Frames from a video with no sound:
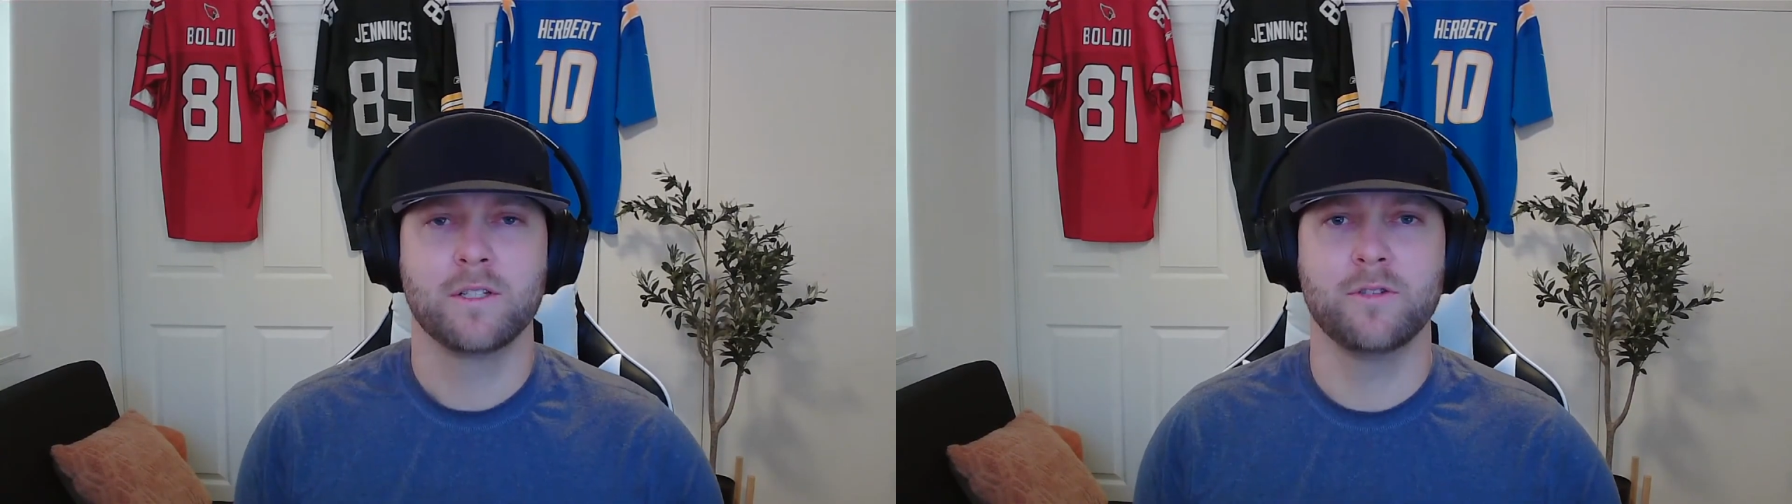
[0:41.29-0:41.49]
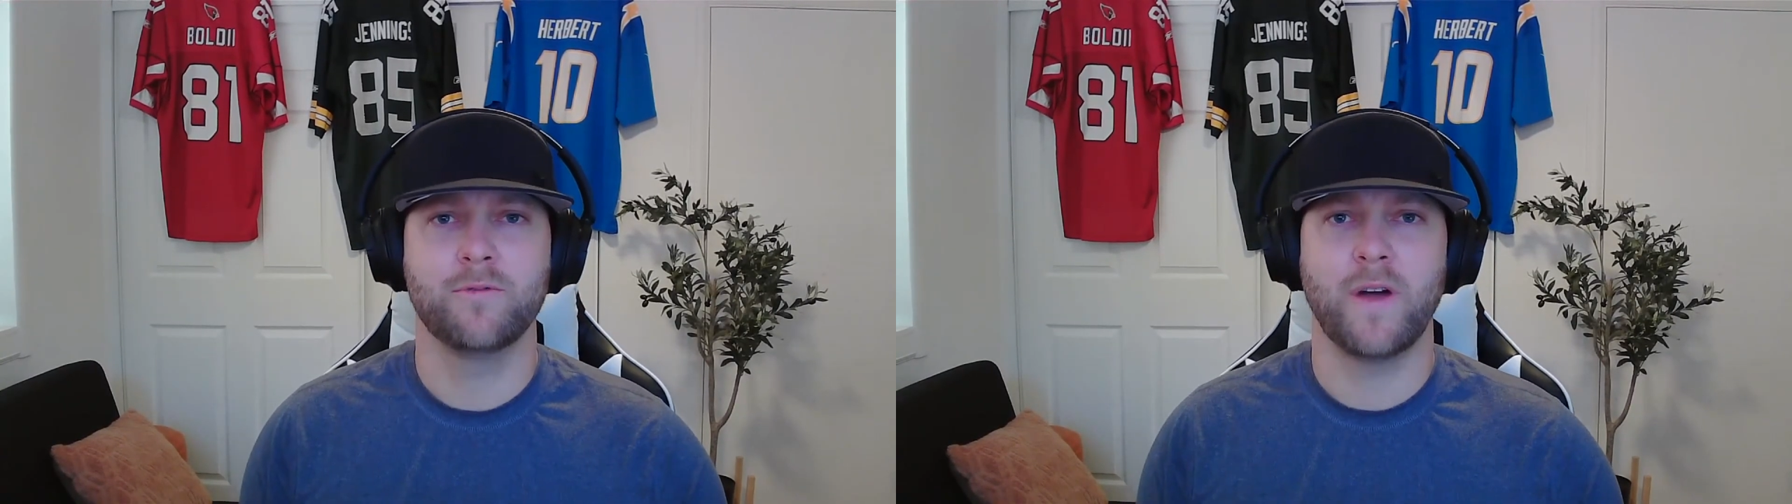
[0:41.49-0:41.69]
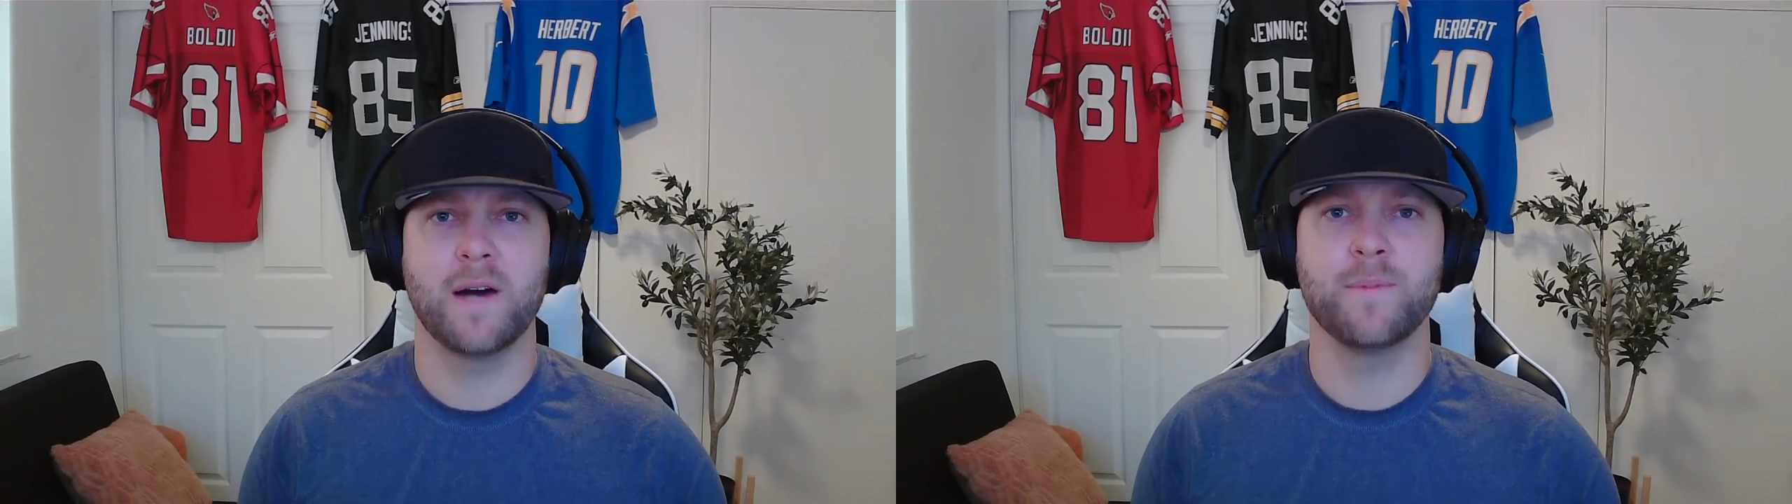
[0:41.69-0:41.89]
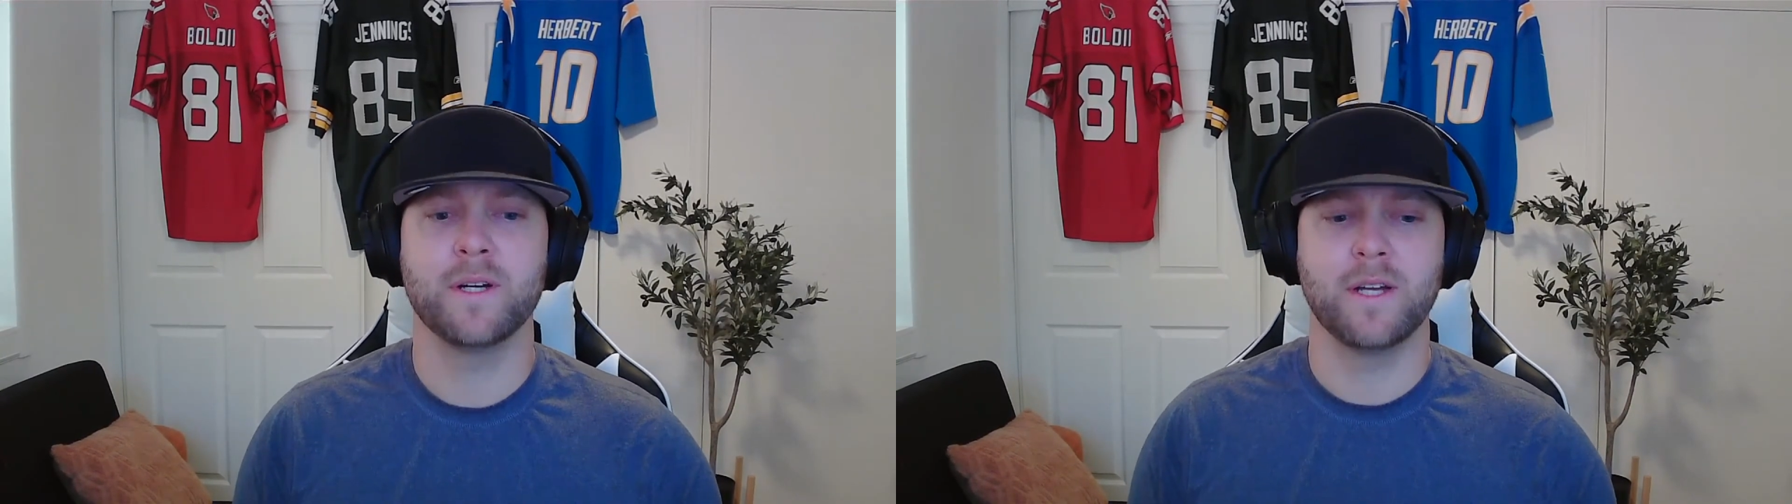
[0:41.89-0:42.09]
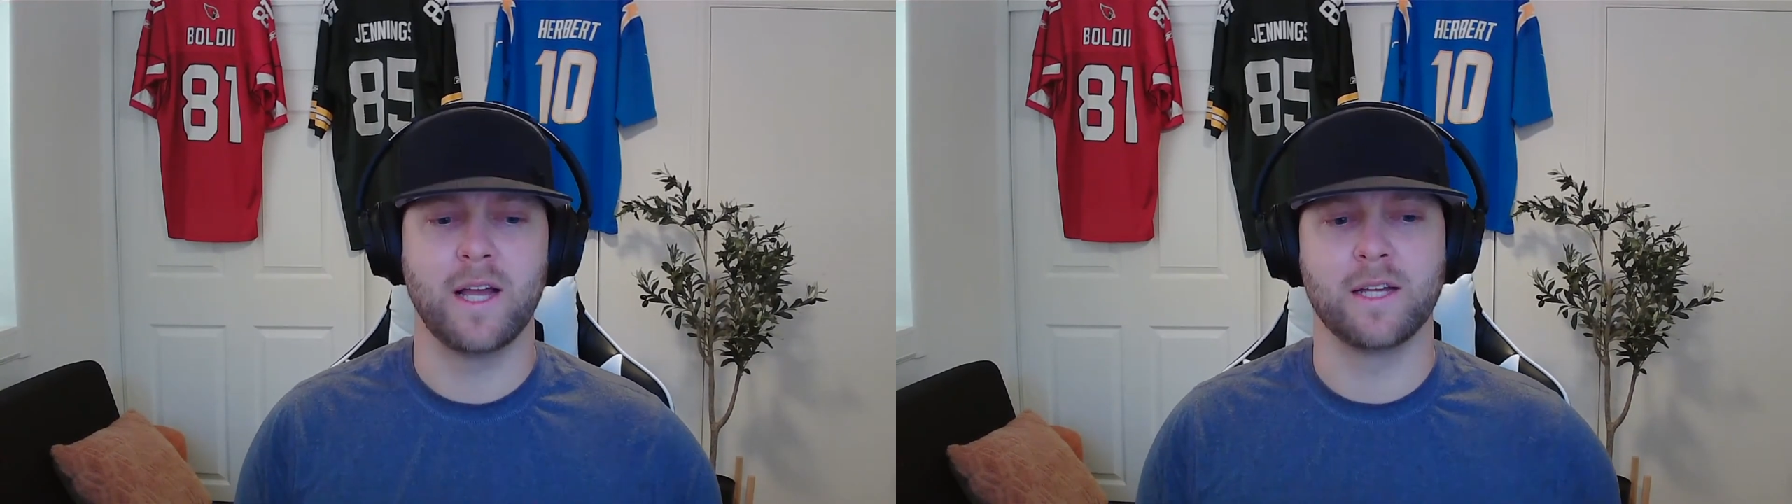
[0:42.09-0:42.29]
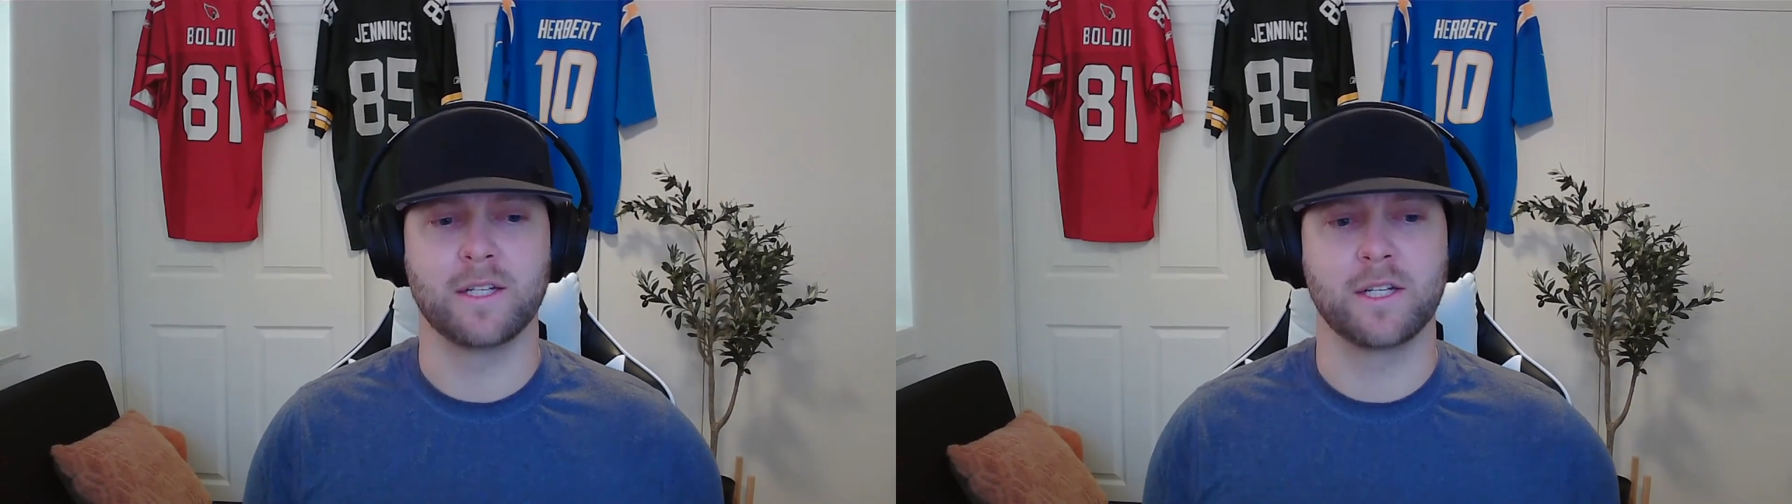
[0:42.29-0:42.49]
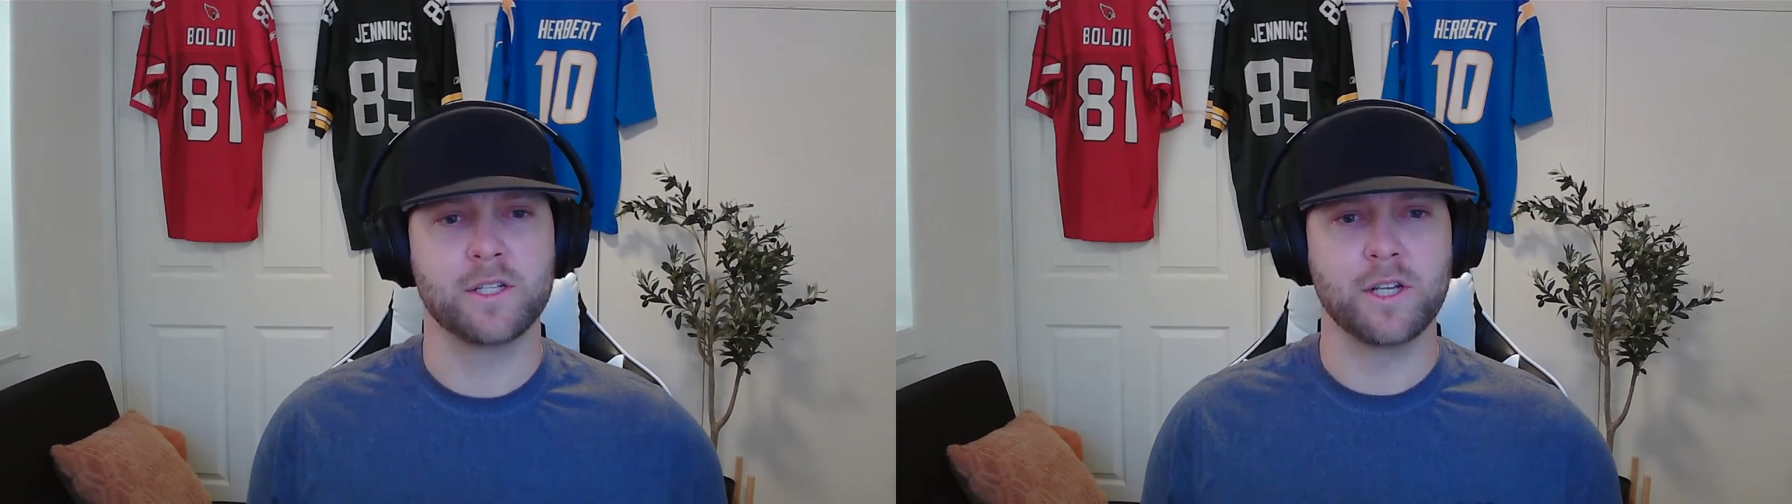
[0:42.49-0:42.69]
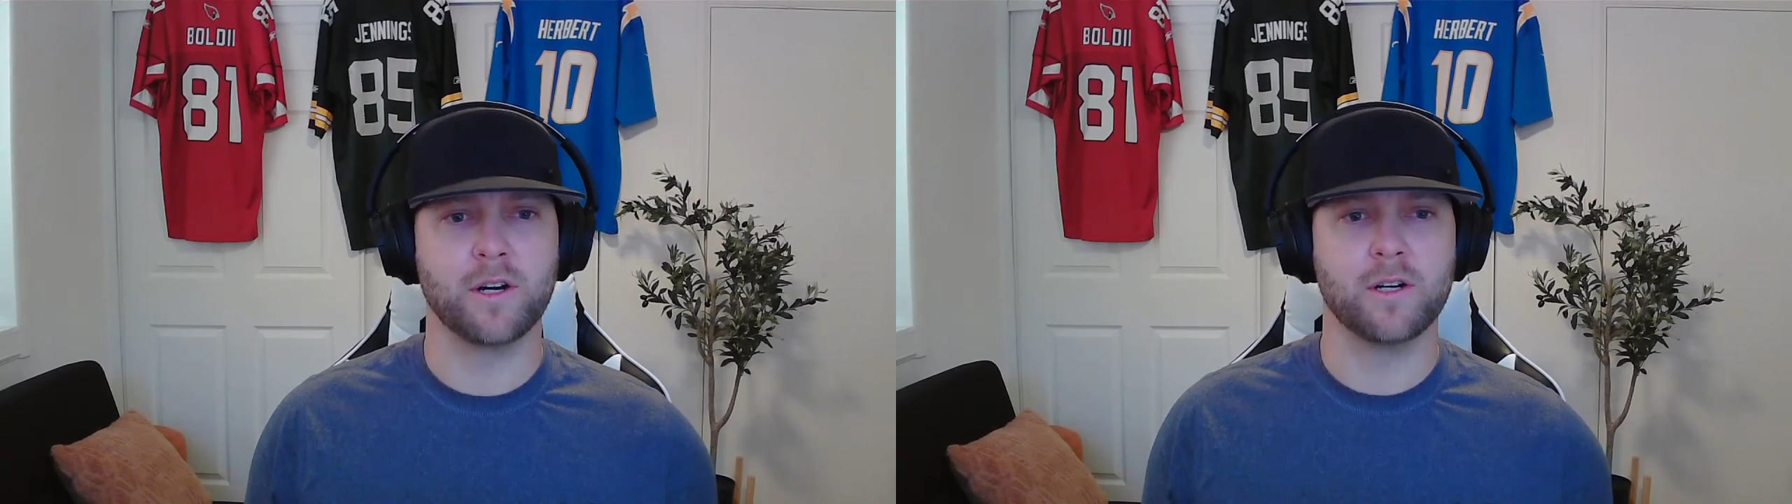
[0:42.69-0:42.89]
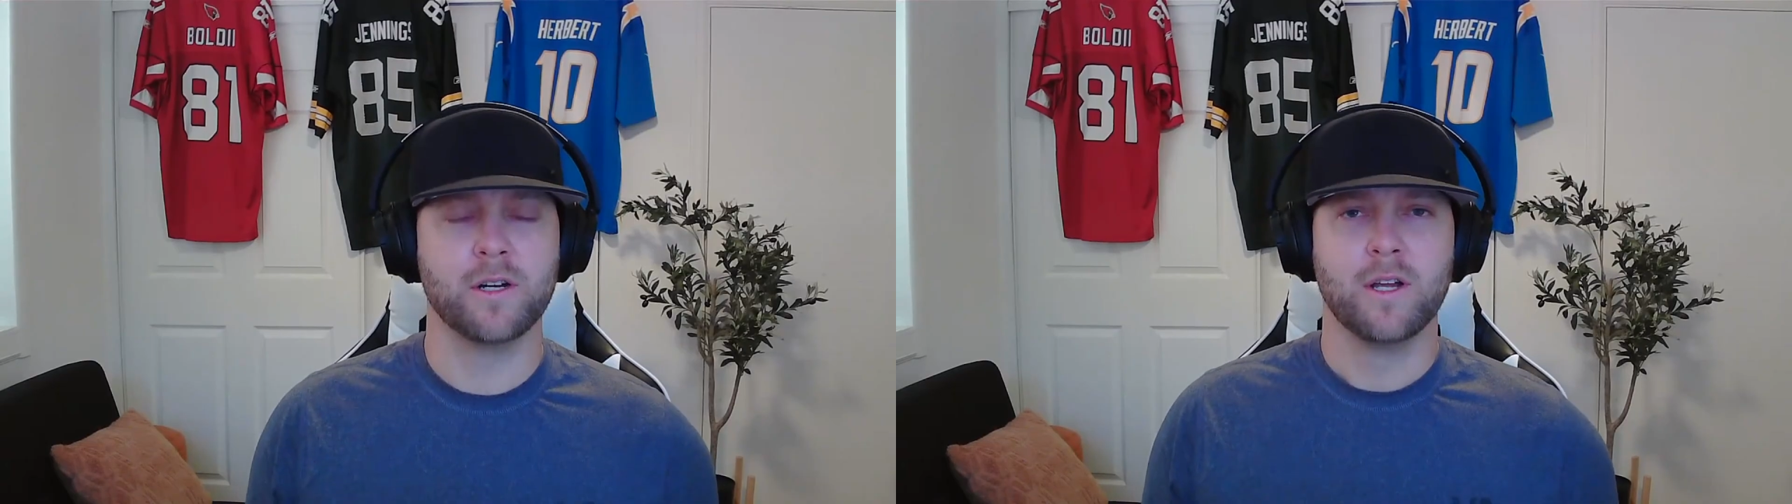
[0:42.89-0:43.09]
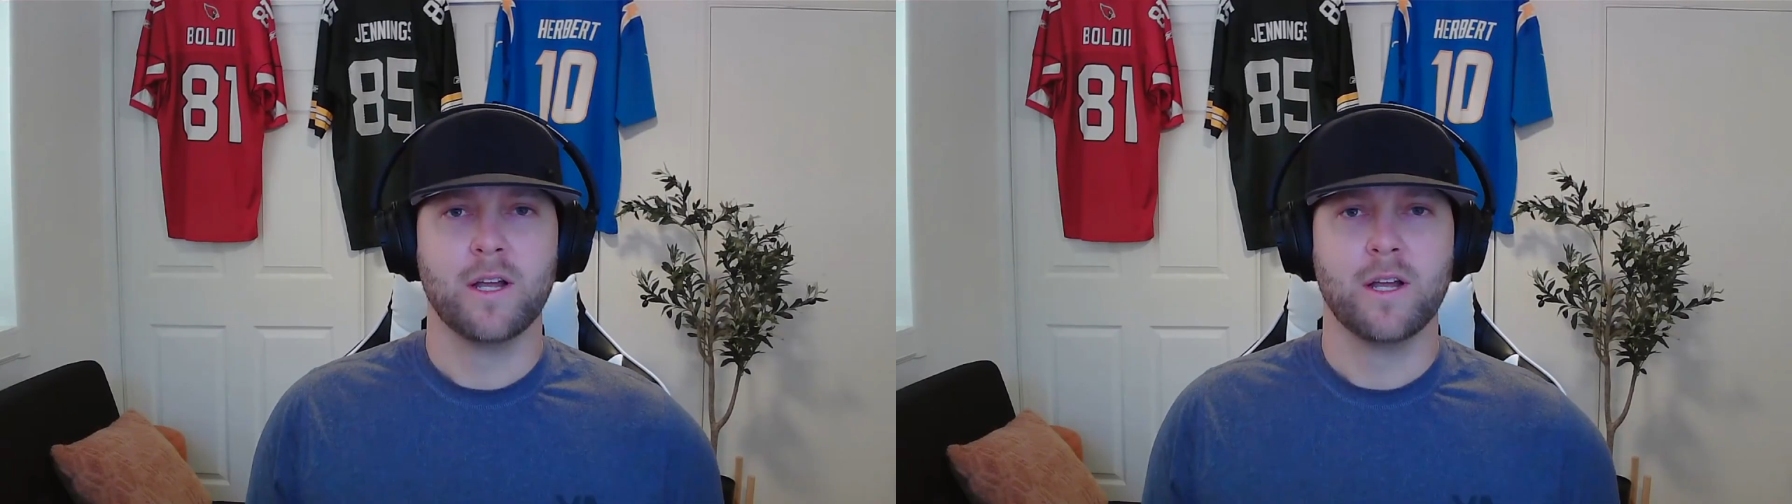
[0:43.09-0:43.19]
to FAAB, and consider